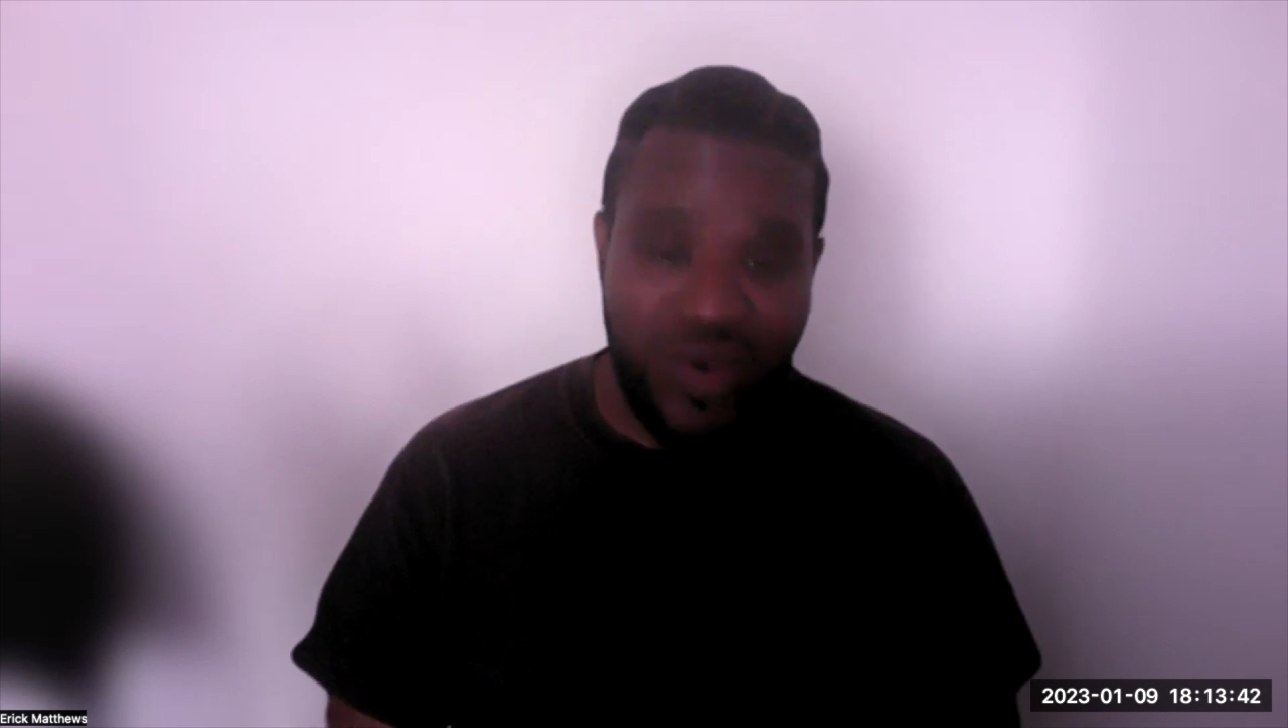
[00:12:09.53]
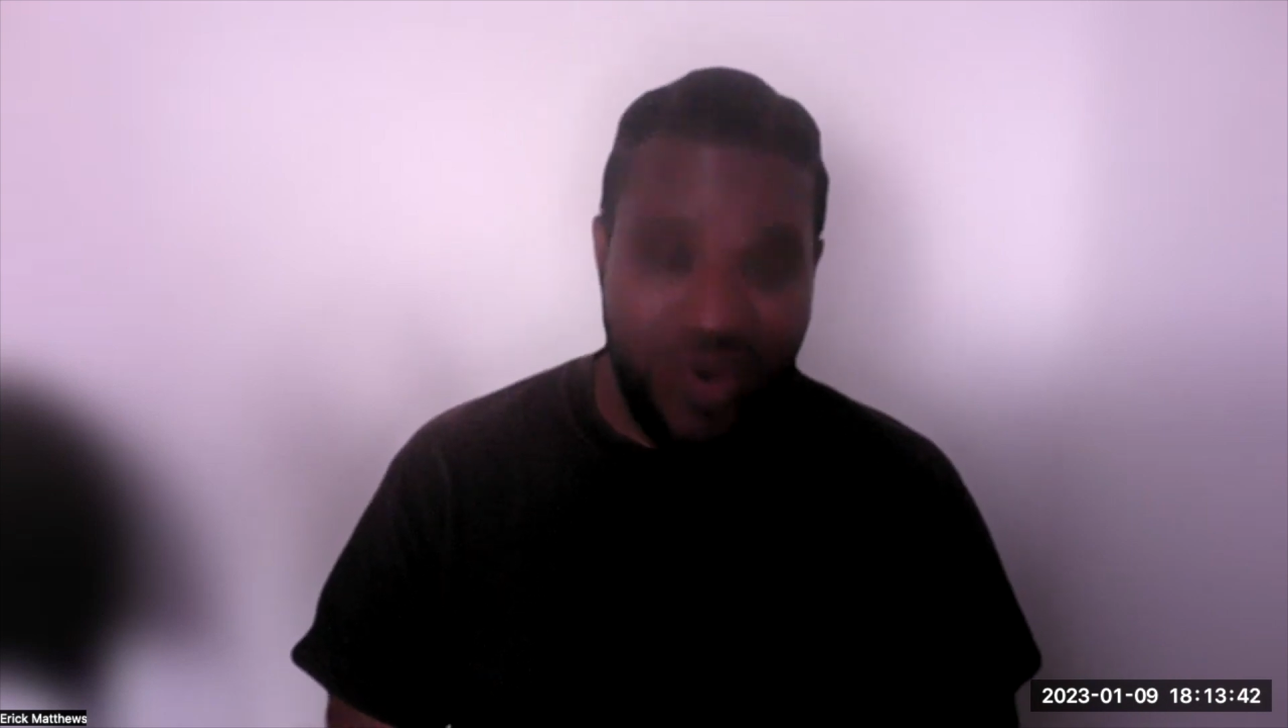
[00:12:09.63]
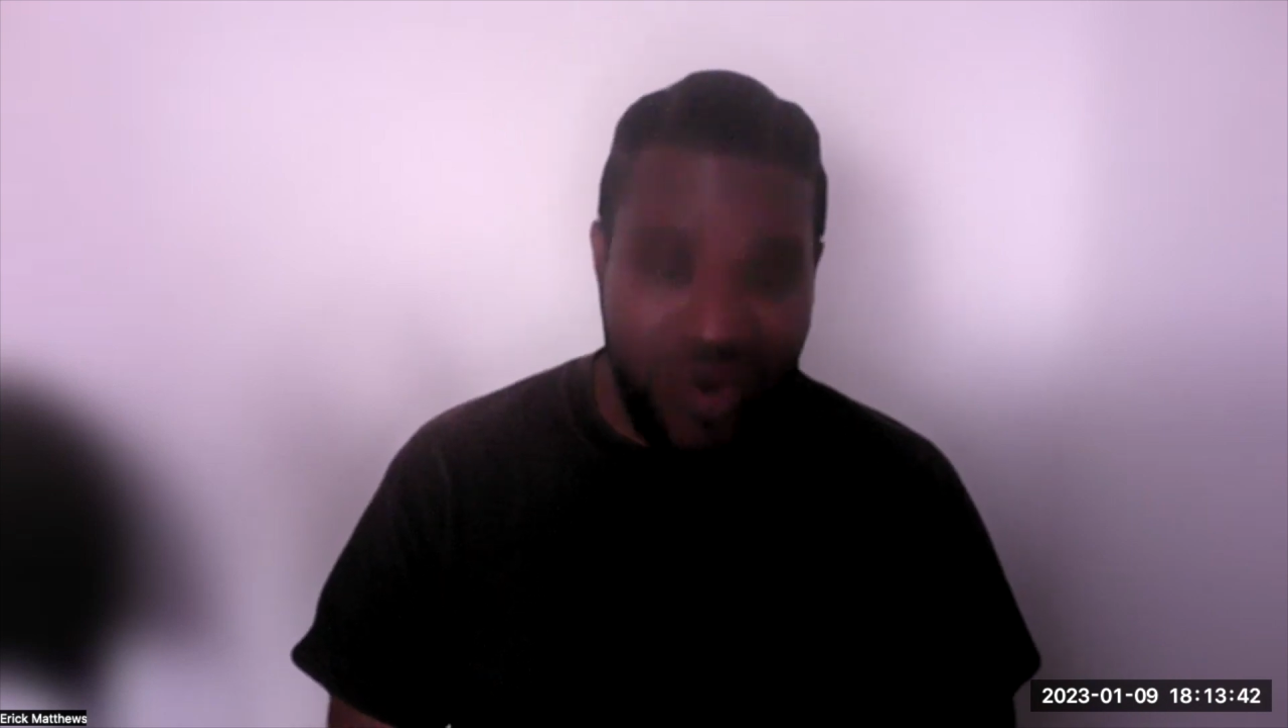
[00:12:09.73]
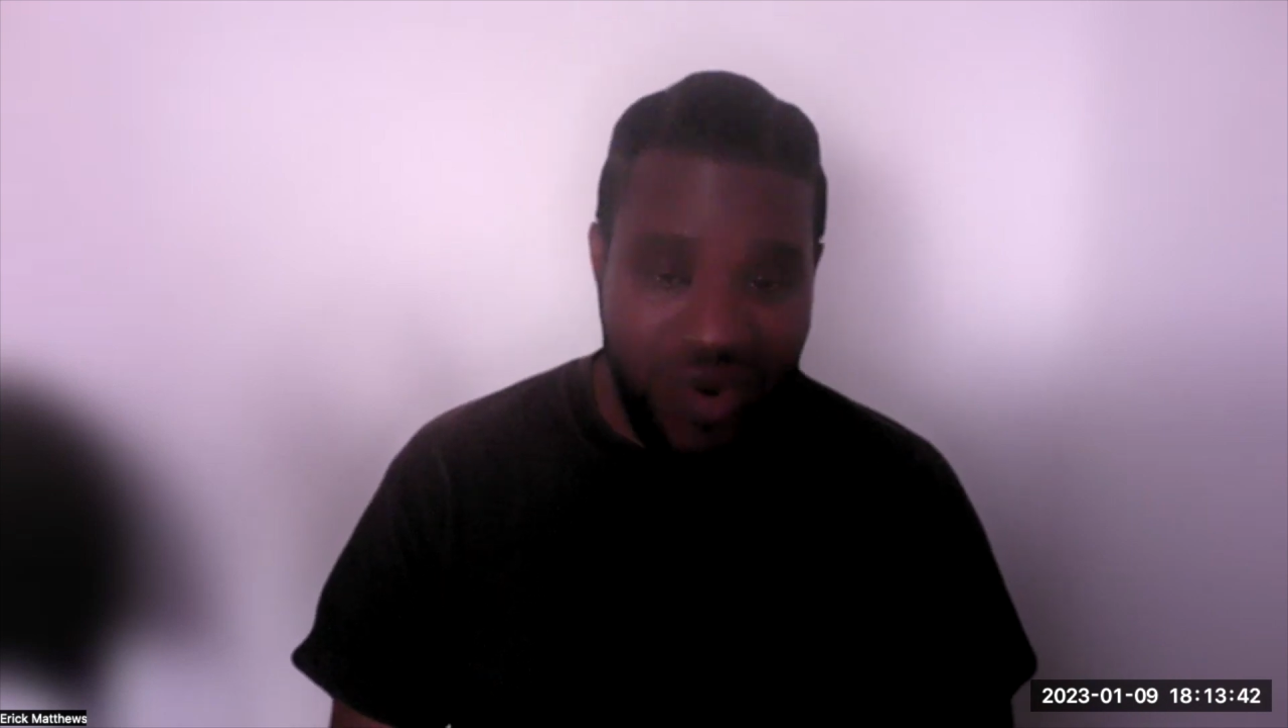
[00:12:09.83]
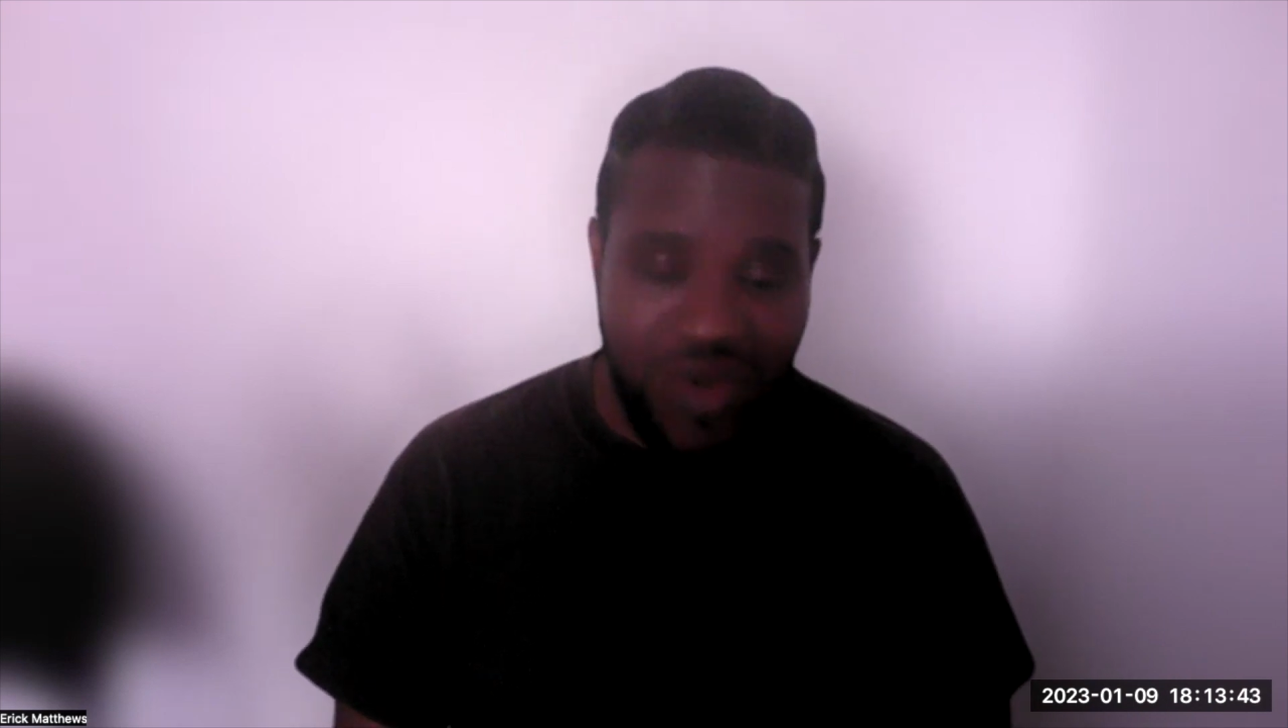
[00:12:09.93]

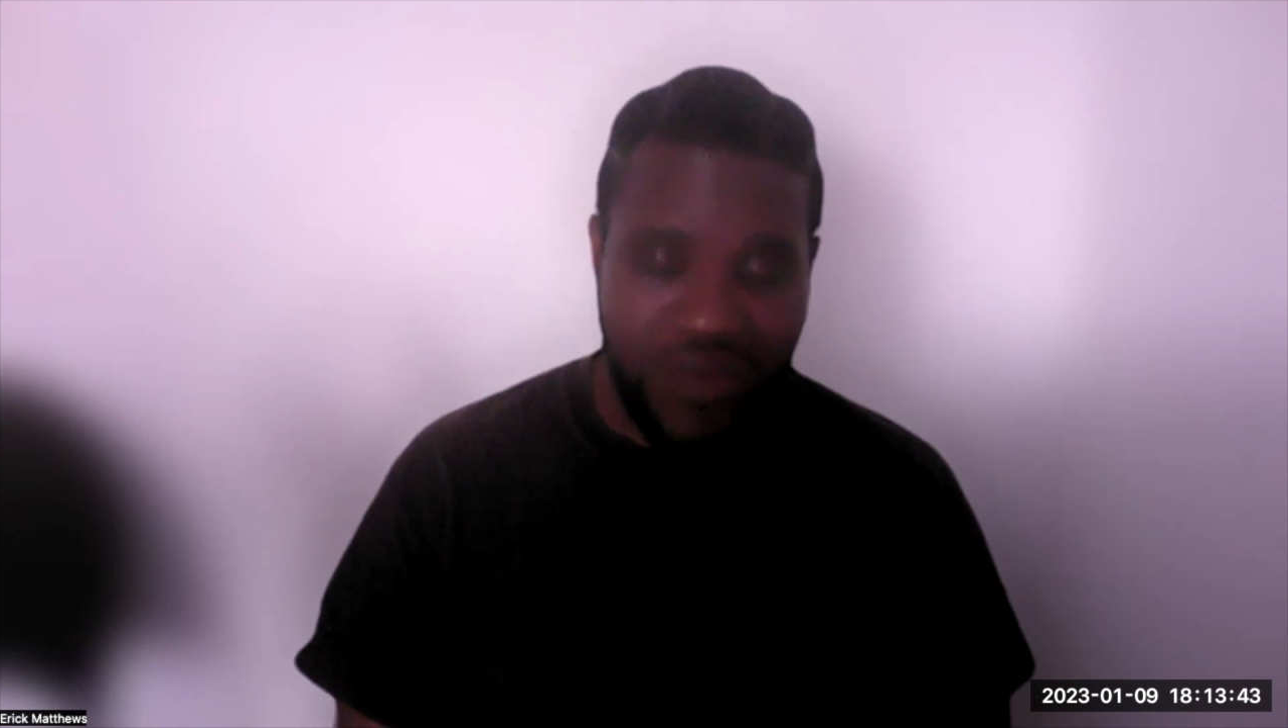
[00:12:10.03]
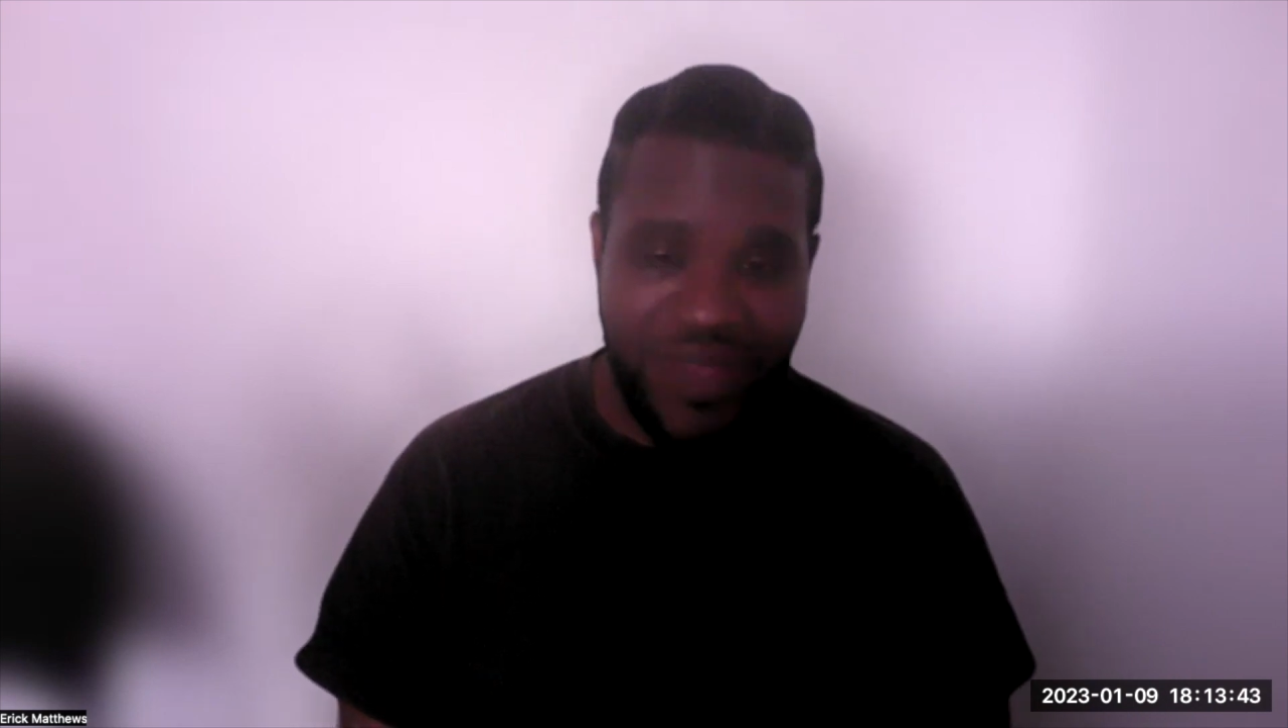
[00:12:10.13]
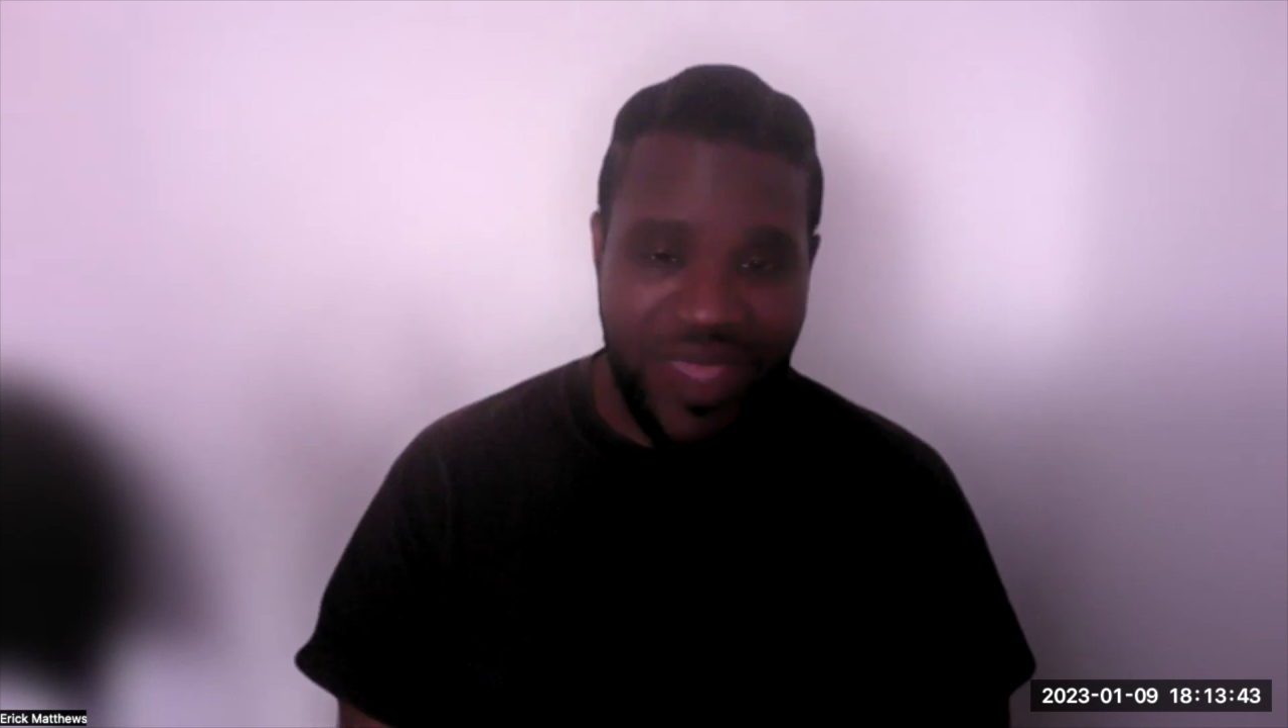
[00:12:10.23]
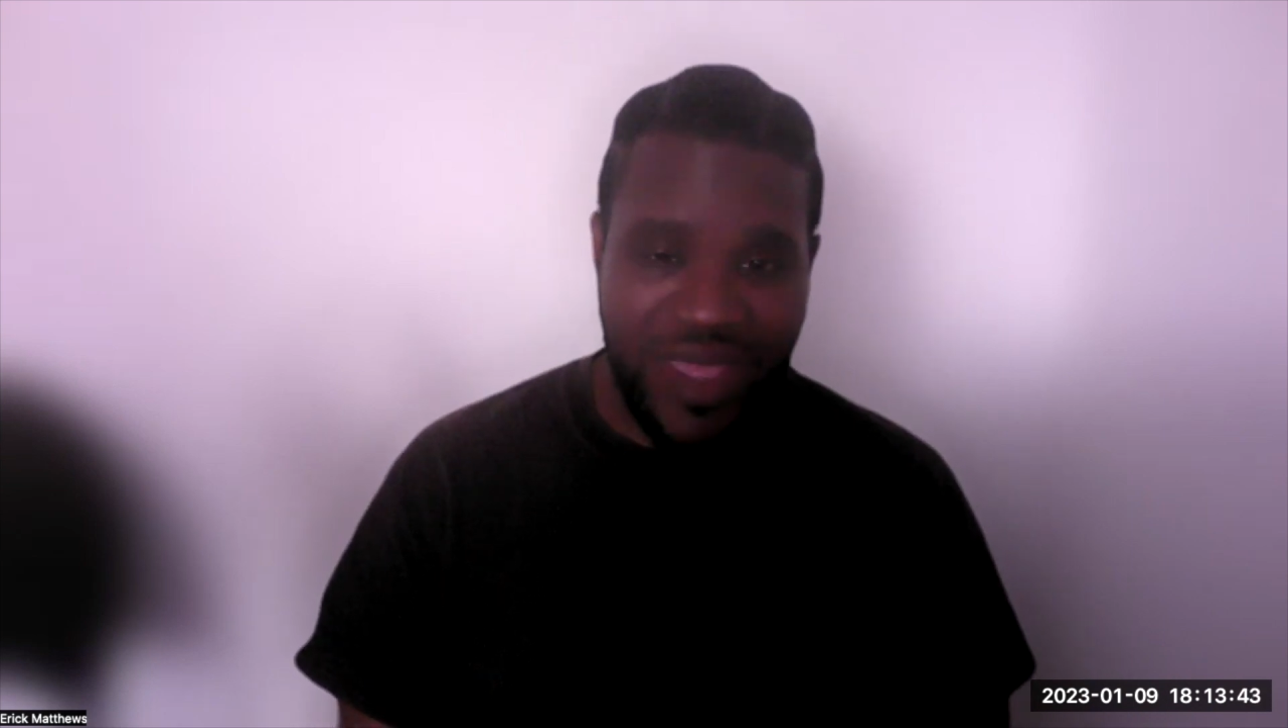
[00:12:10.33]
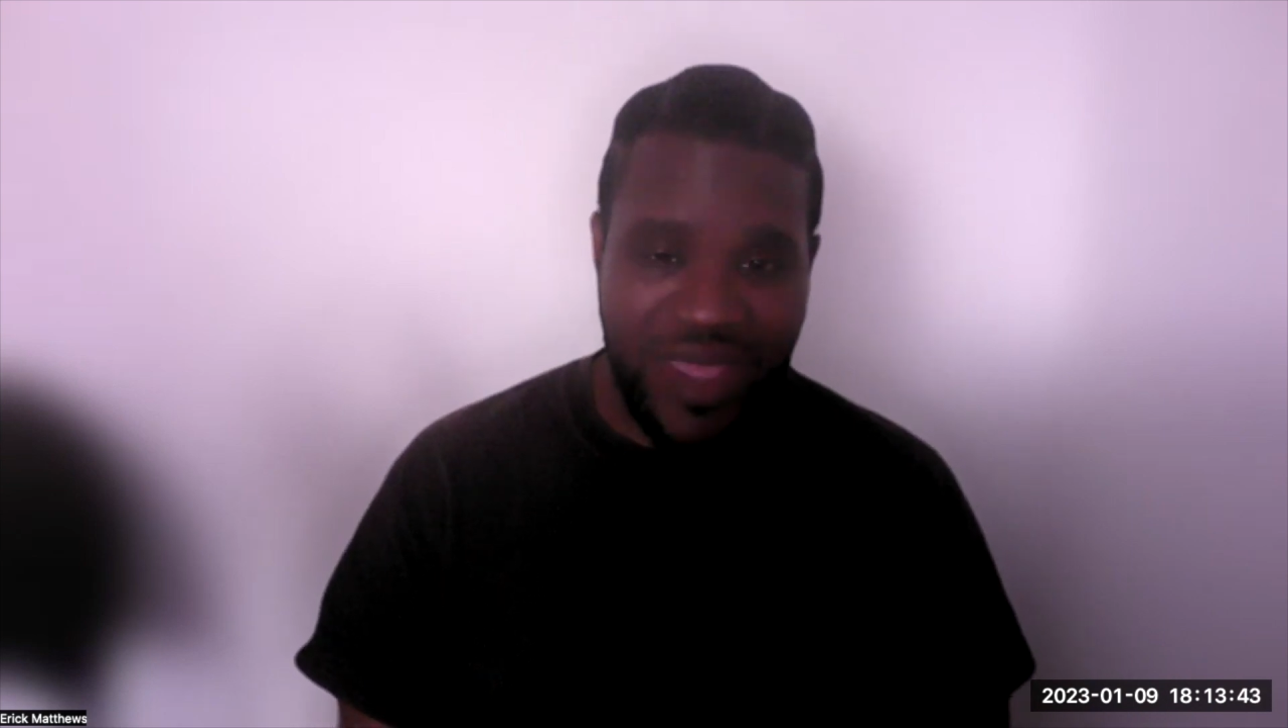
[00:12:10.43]
girl, man.